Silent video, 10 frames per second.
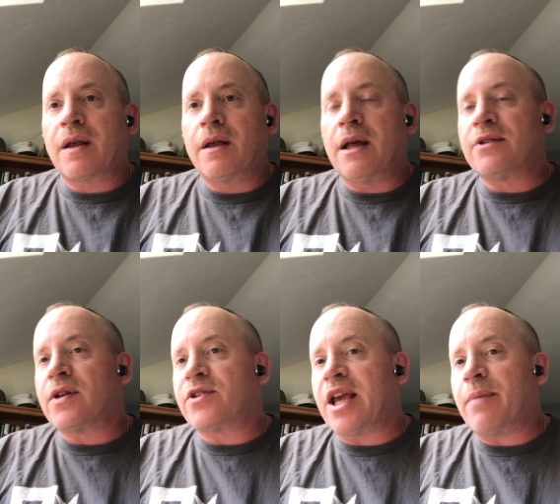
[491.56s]
It's a
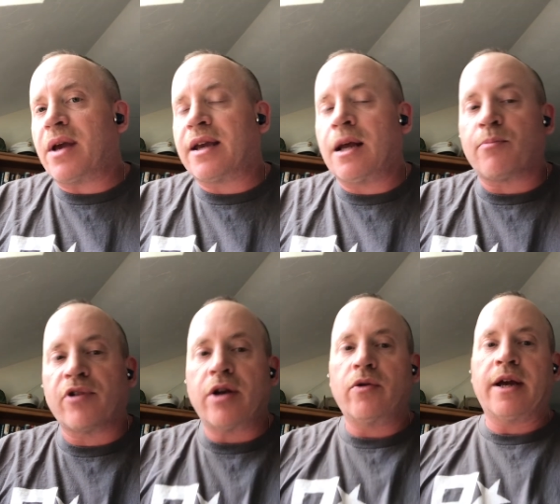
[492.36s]
Tamiya kit,
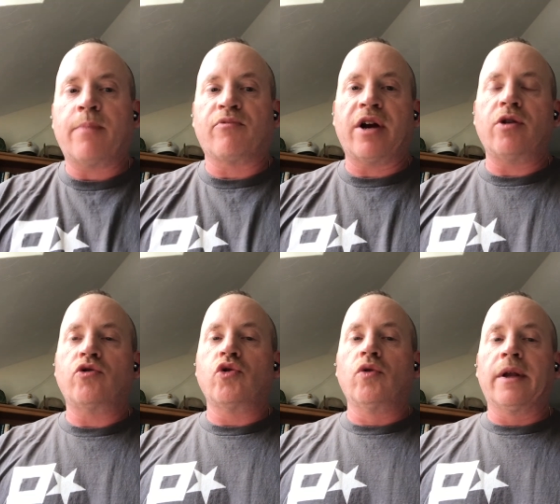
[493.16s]
brand new
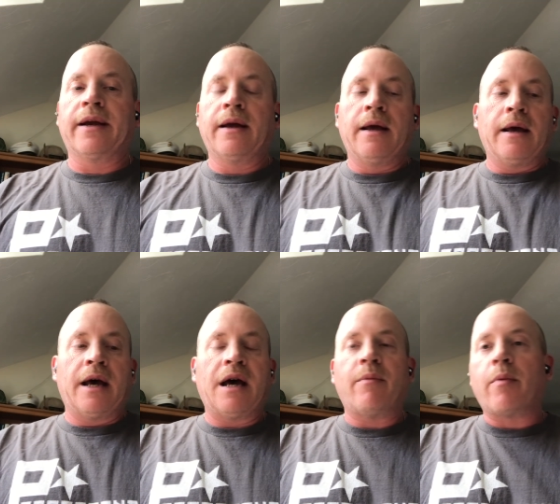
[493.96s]
tooling.
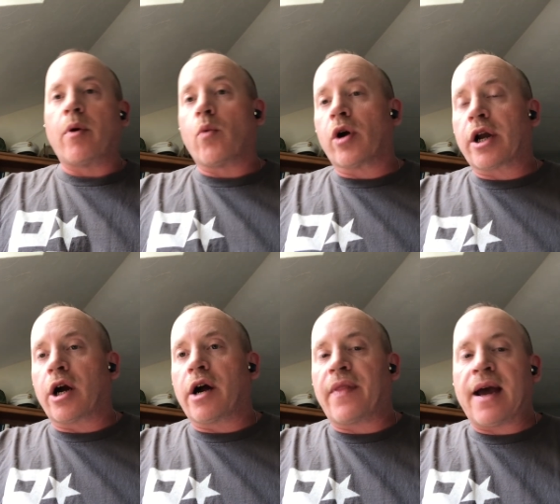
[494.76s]
We've been working
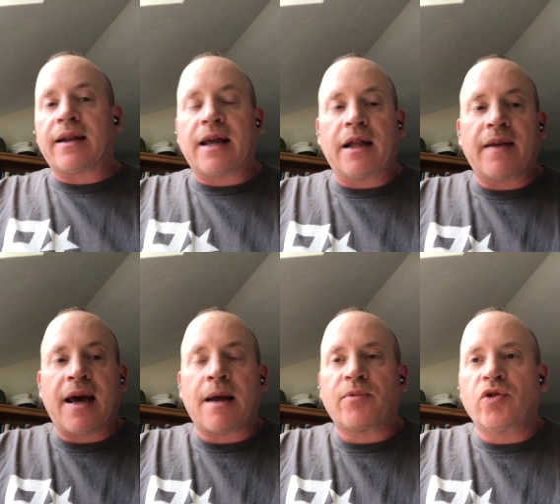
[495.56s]
on that, getting
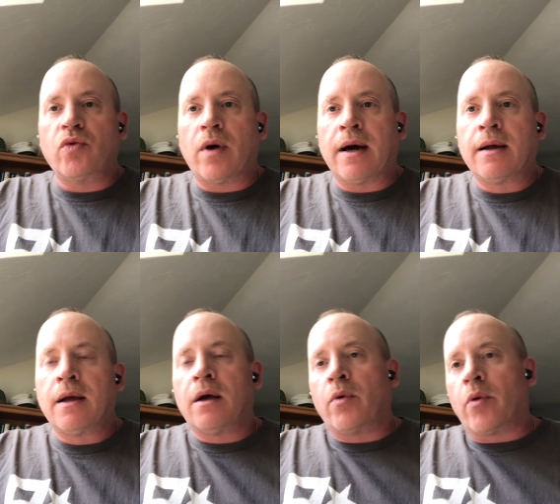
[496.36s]
that up to,
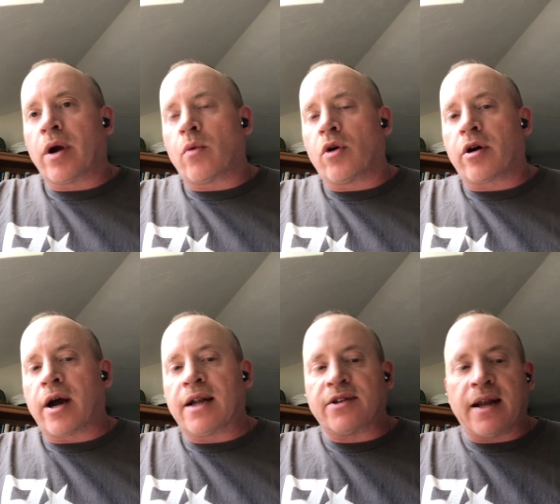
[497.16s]
we want to work on
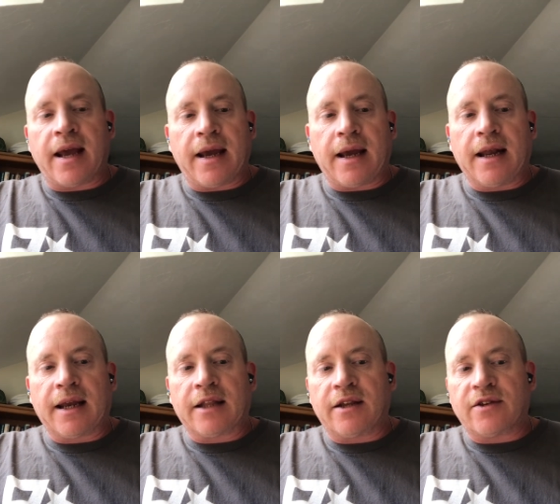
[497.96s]
it today and
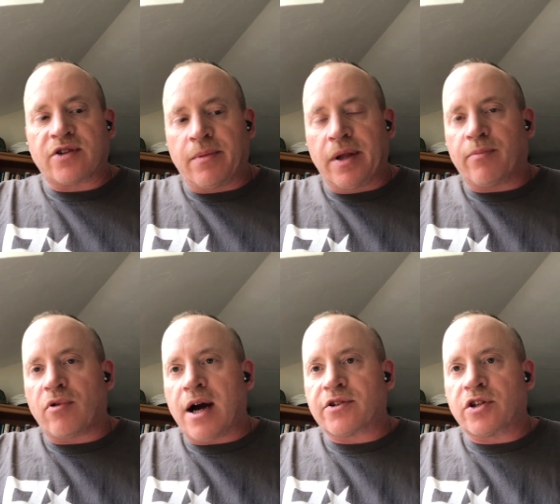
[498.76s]
get the assembly
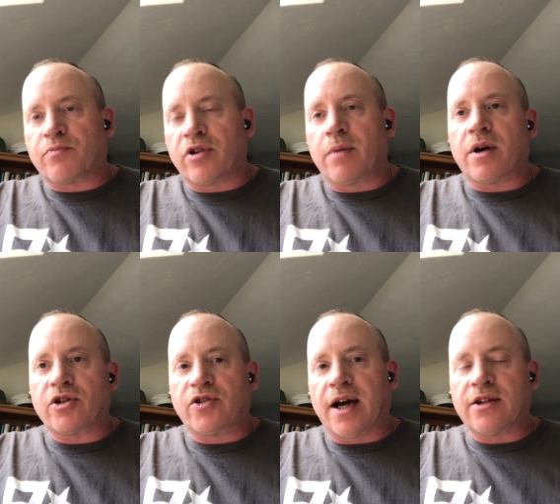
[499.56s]
process pretty
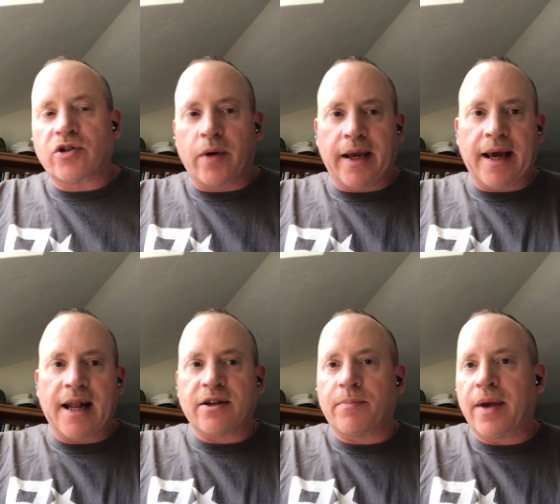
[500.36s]
much done so we can get
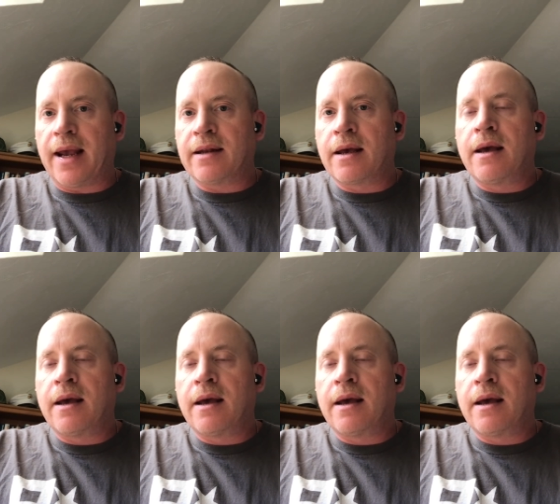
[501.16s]
it to paint.